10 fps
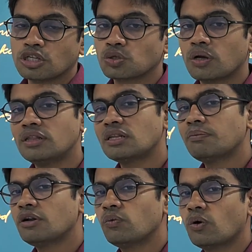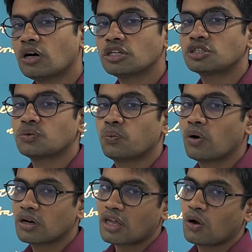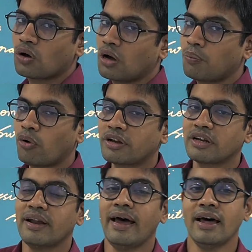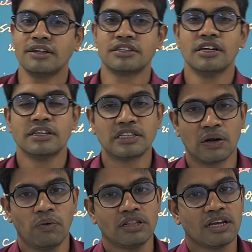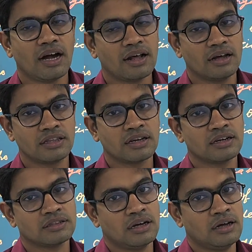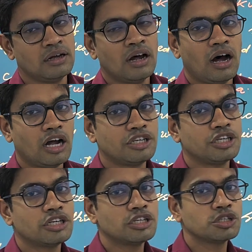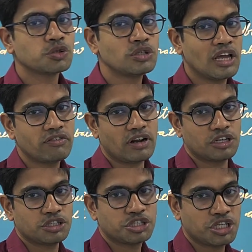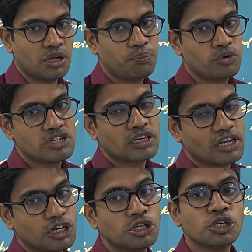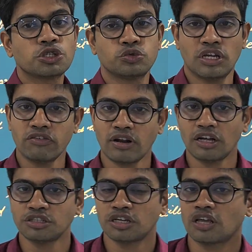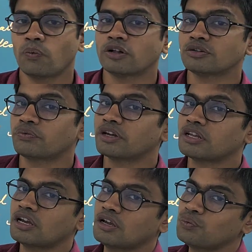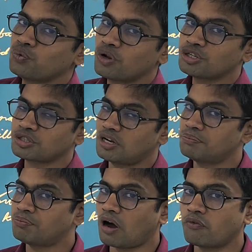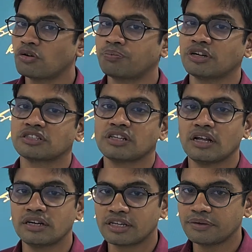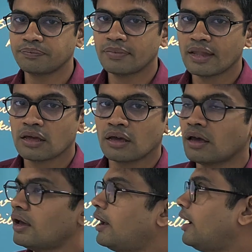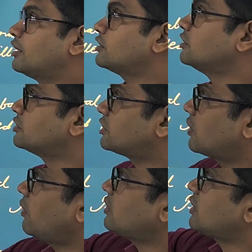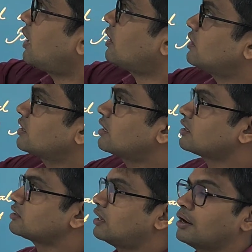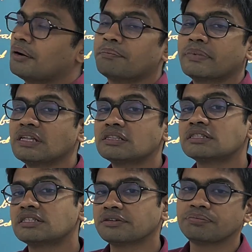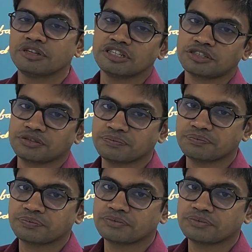So Indrabal was working or appointed as Sarvadhikar Adhikarta under Sudev Raj, Sharappuriya King Sudev Raj. He was a very influential and powerful personality, and Sarvadhikar Adhikarta means chief minister.